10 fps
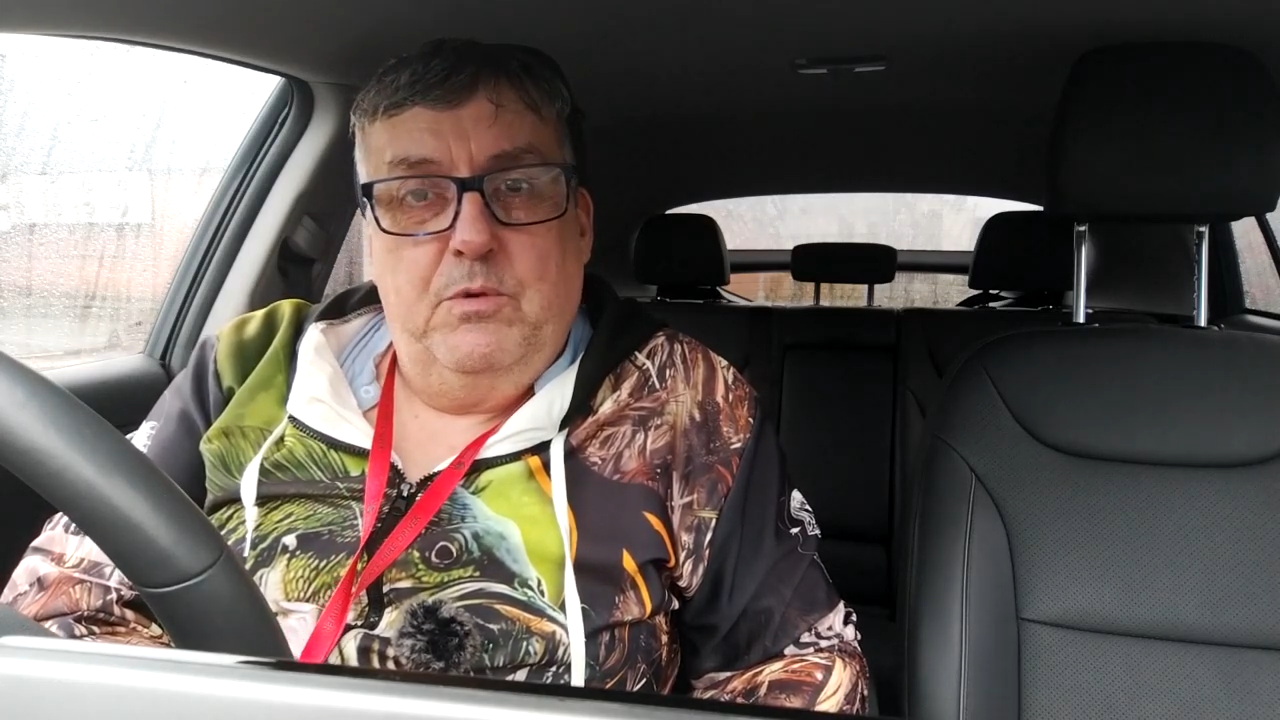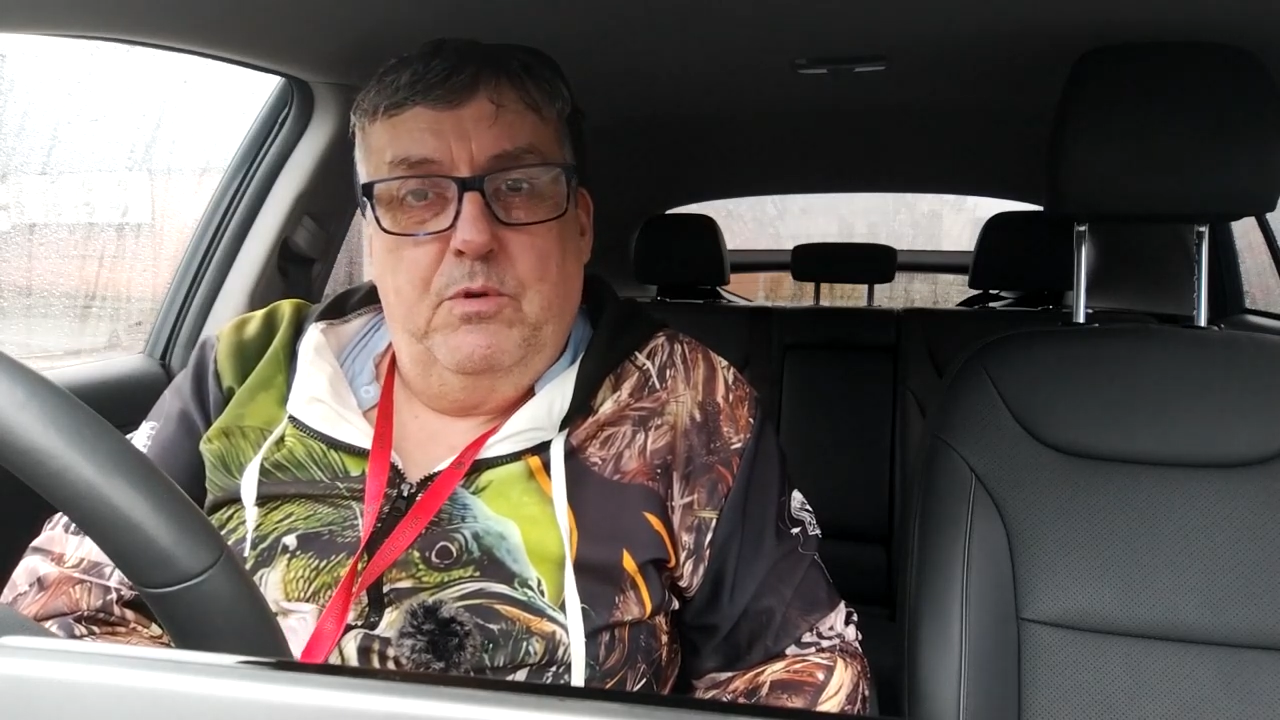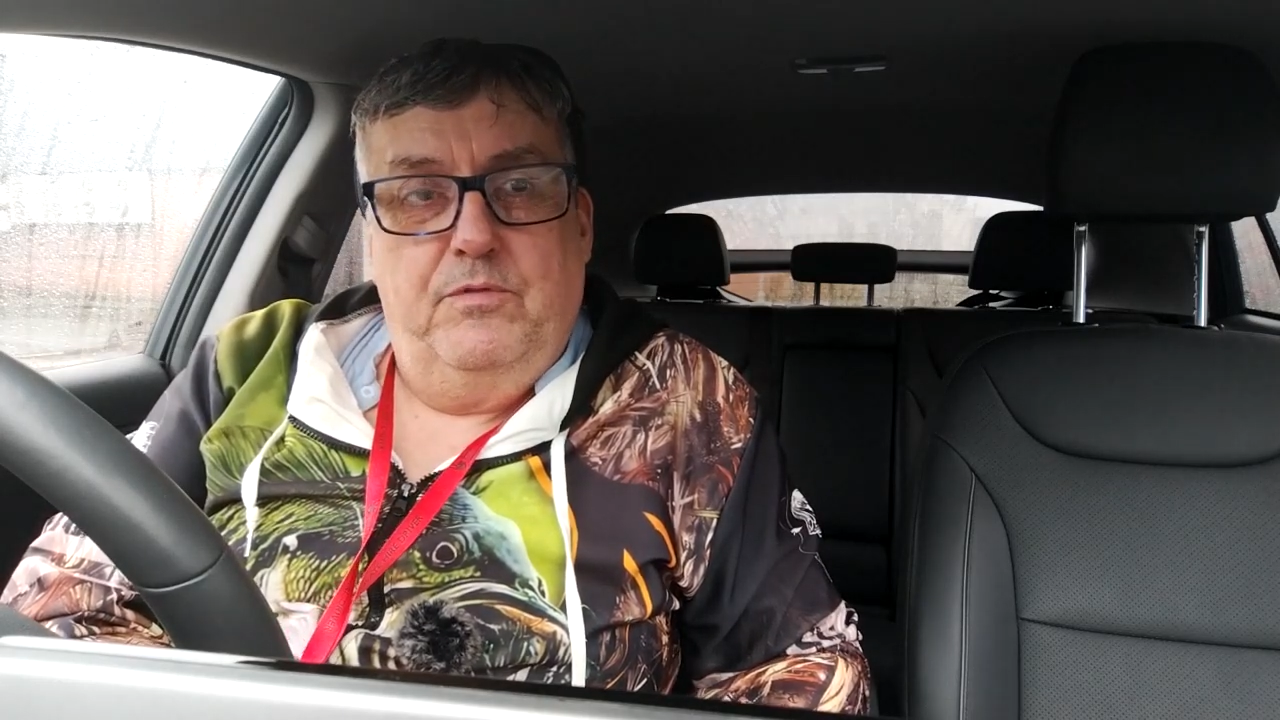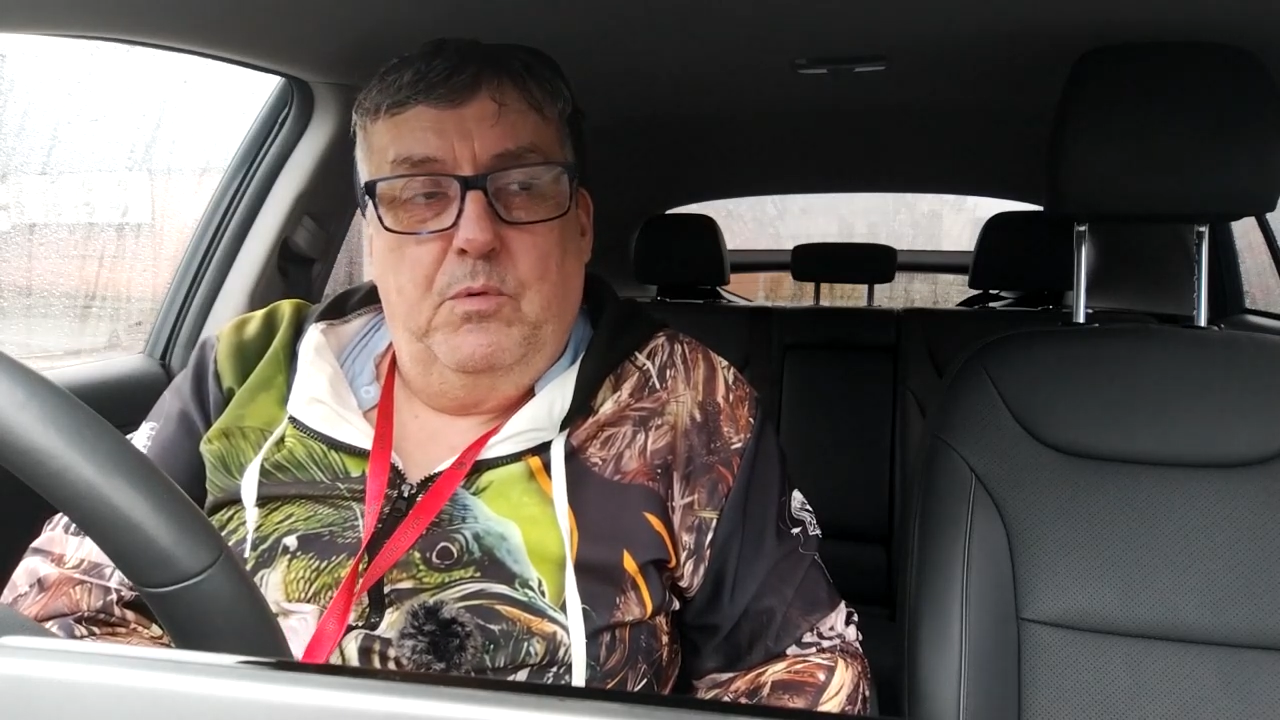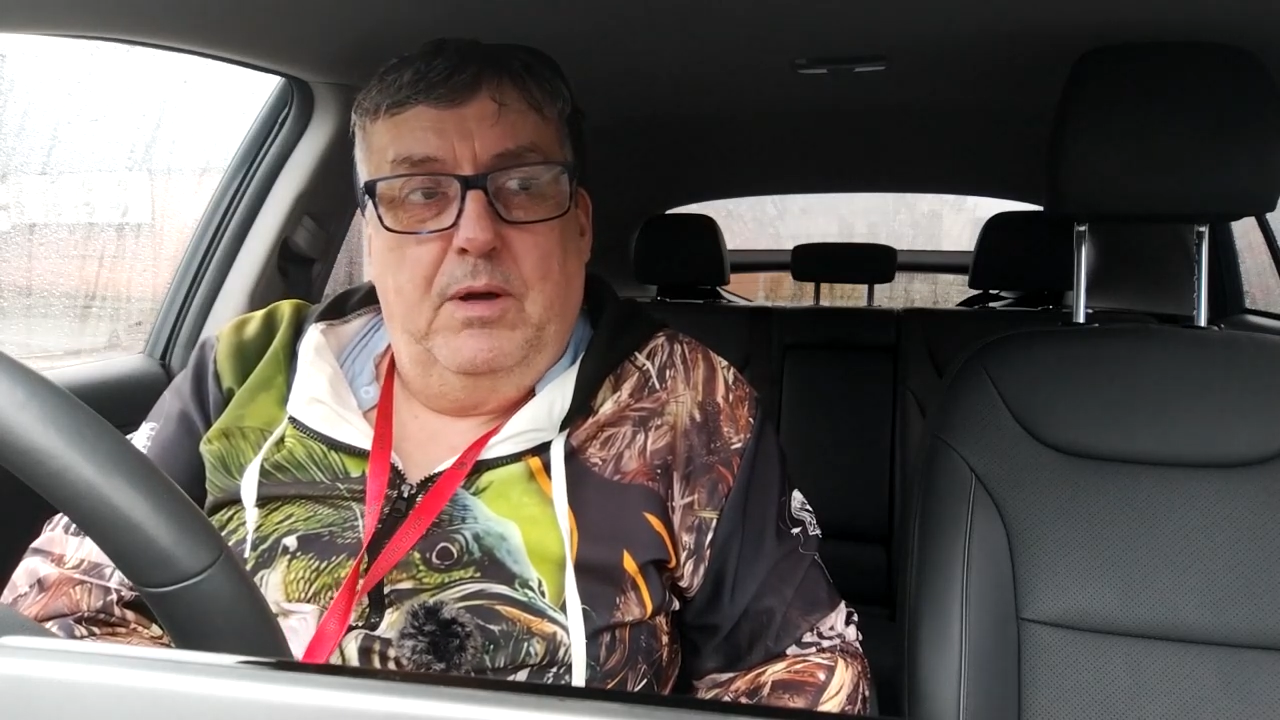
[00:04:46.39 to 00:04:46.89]

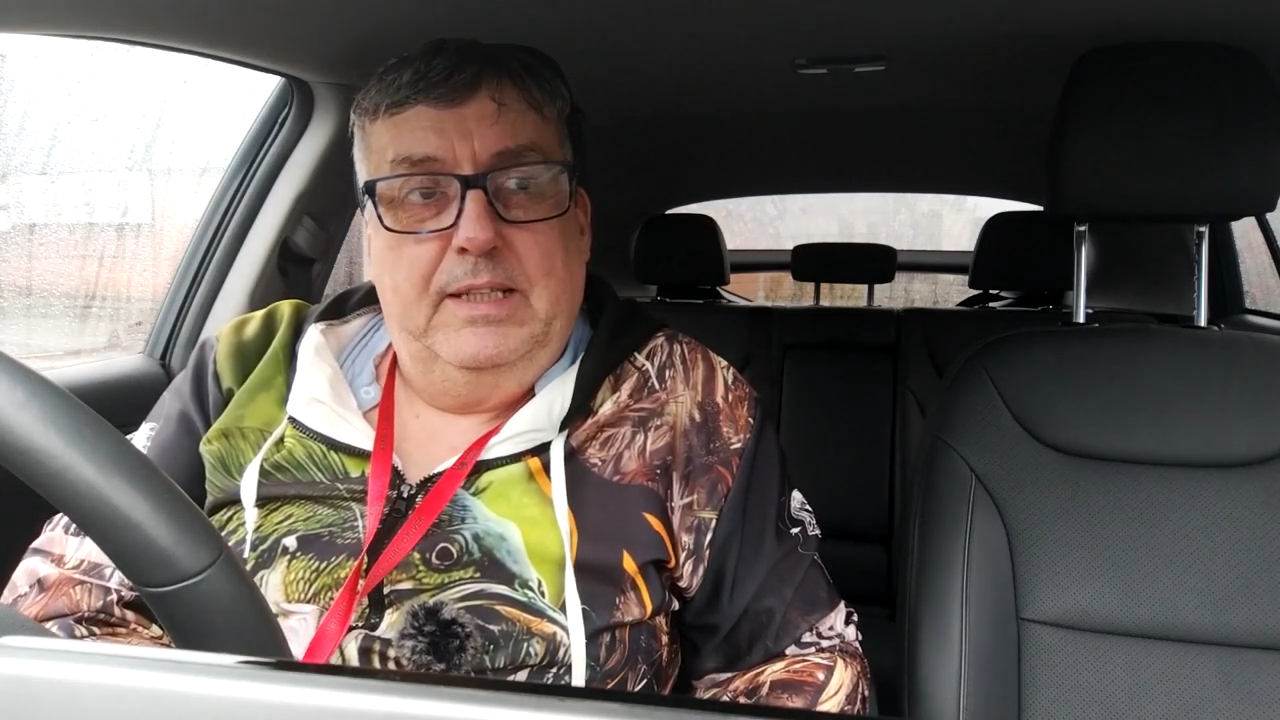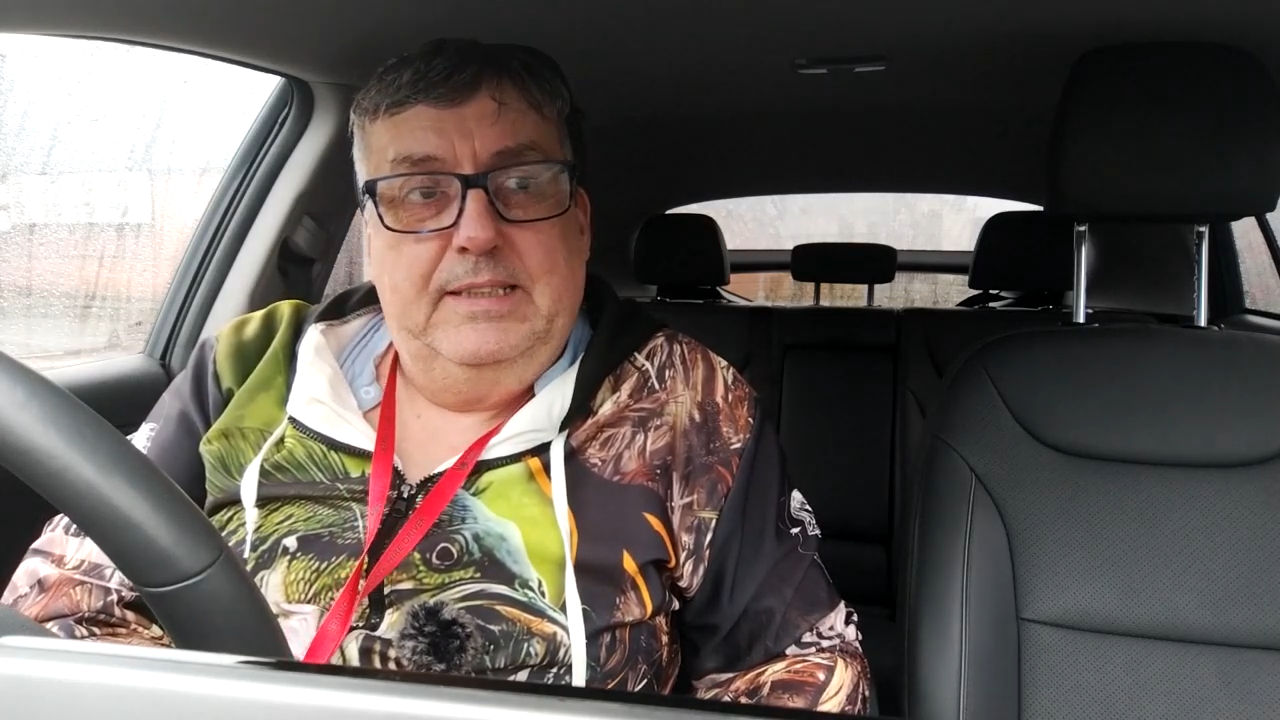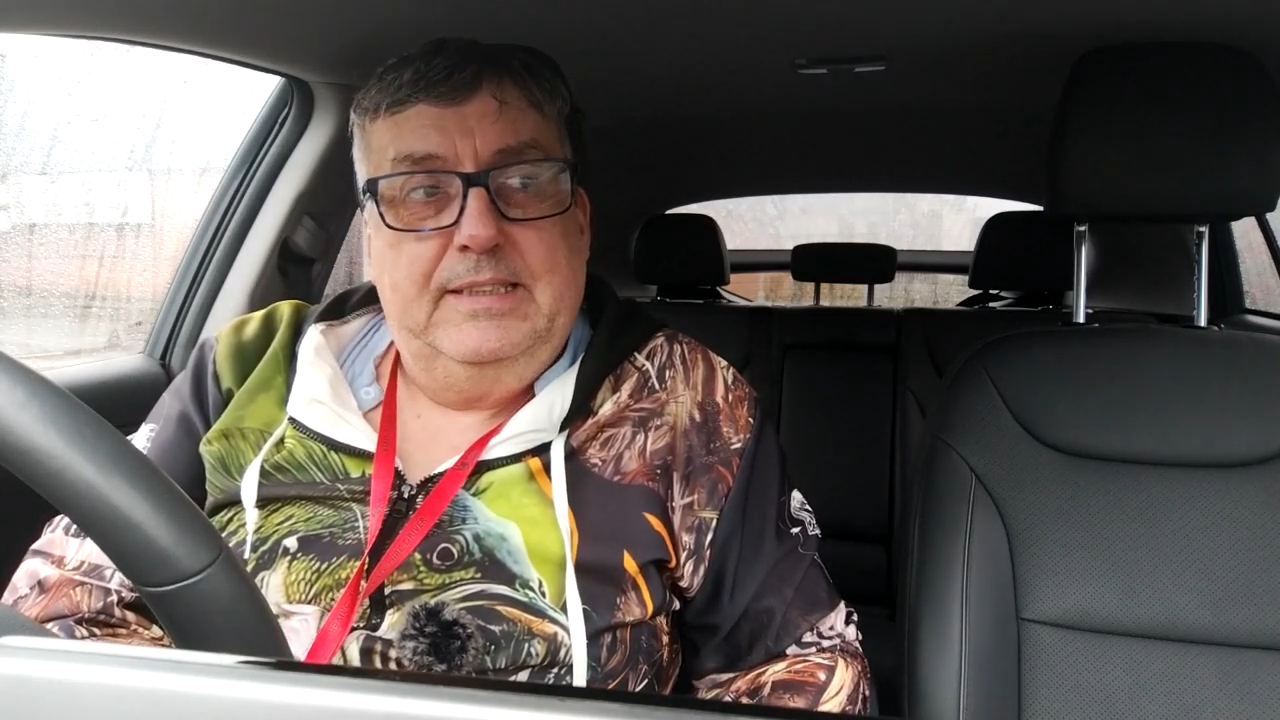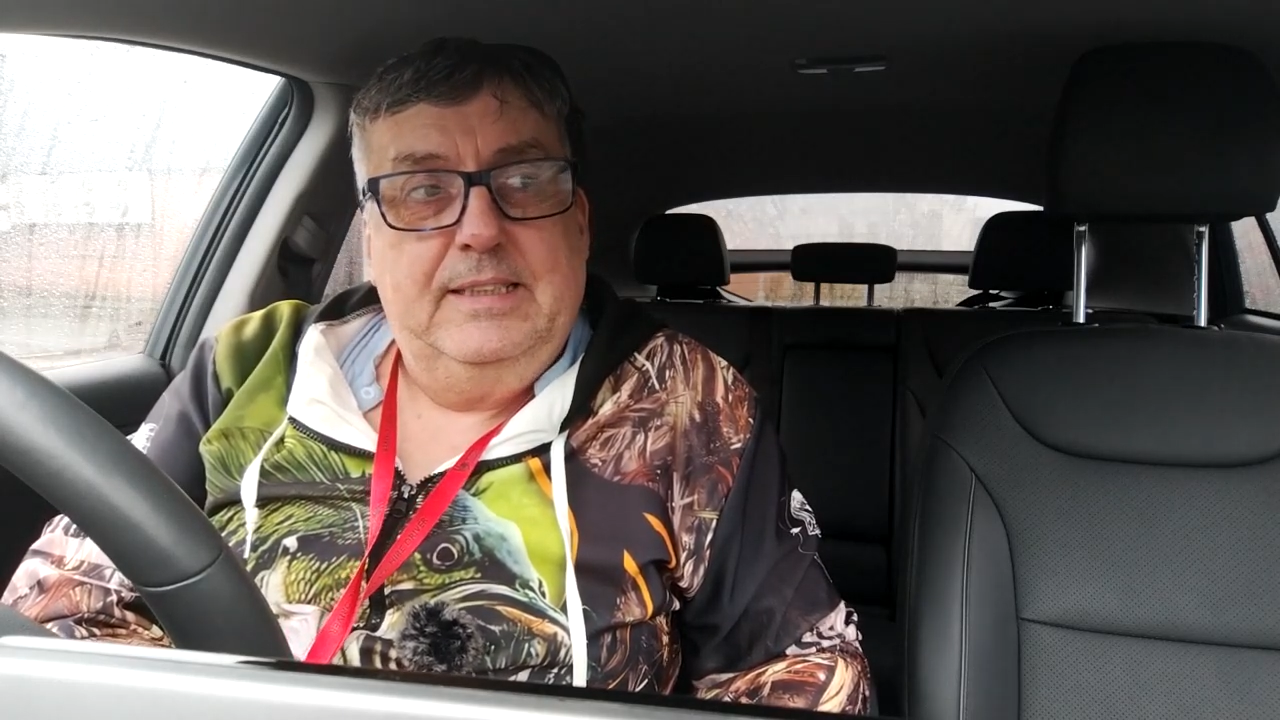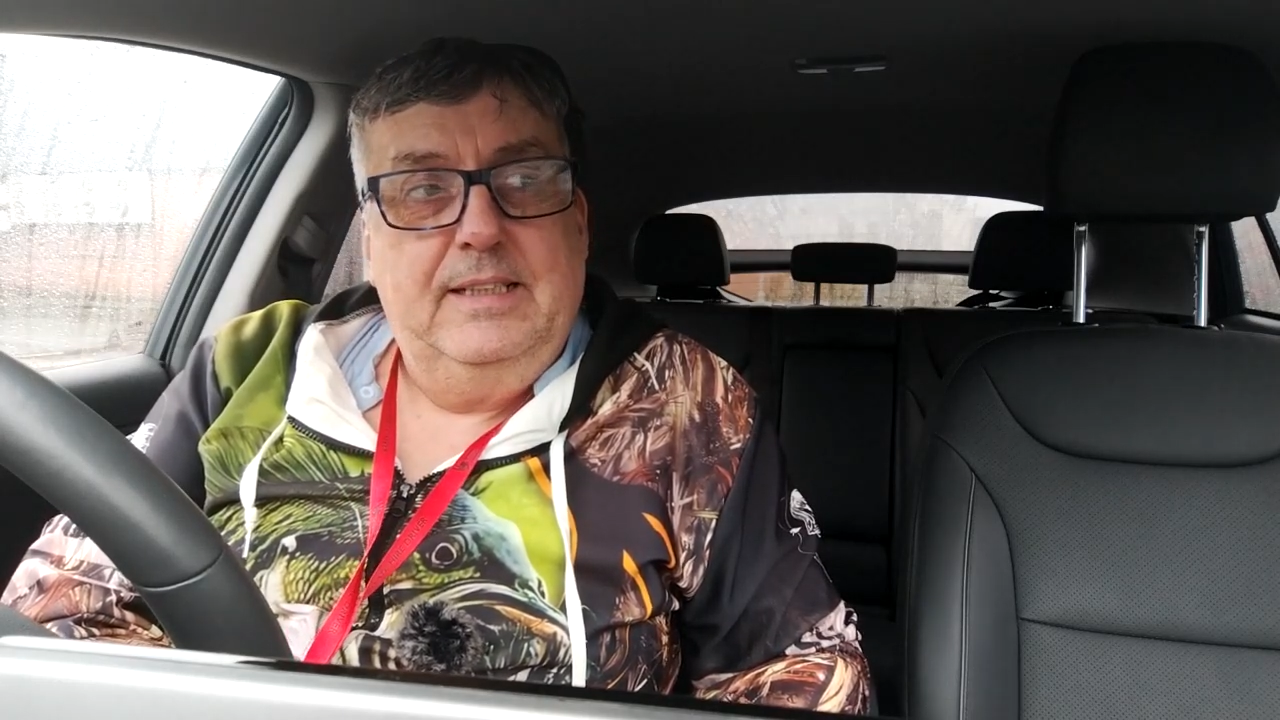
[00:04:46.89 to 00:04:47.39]
do
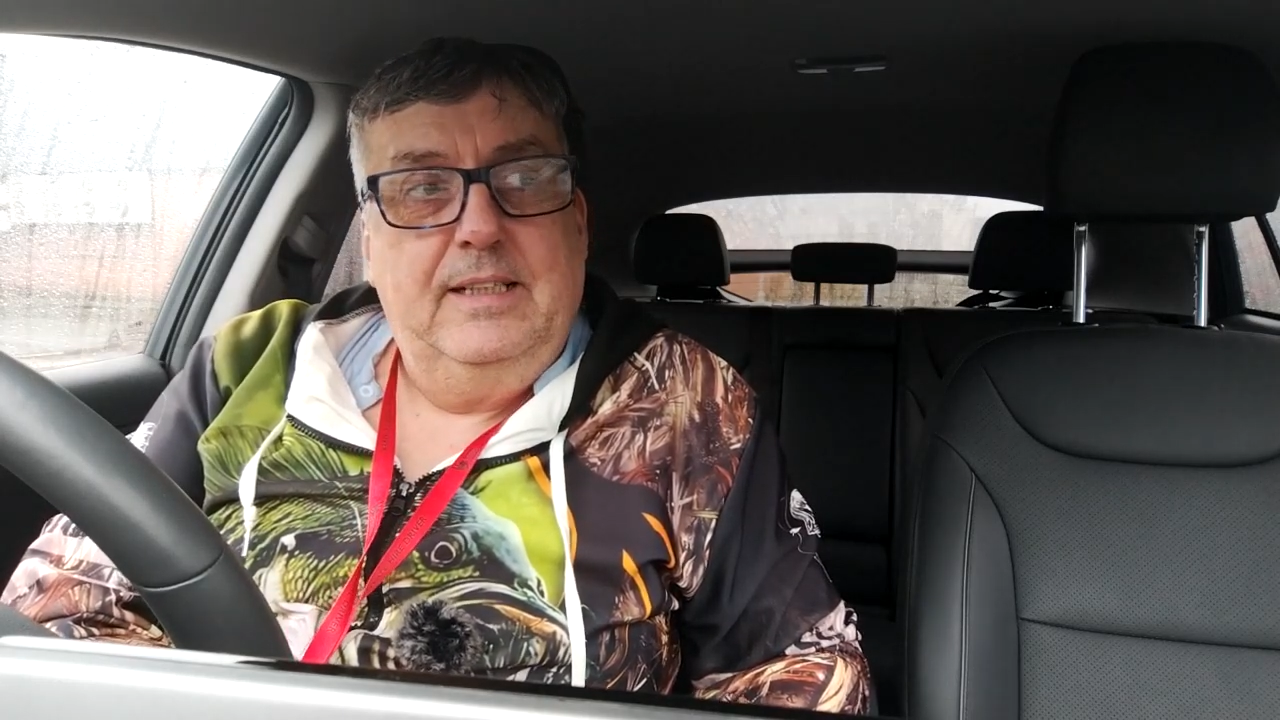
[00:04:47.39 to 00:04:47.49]
otherwise.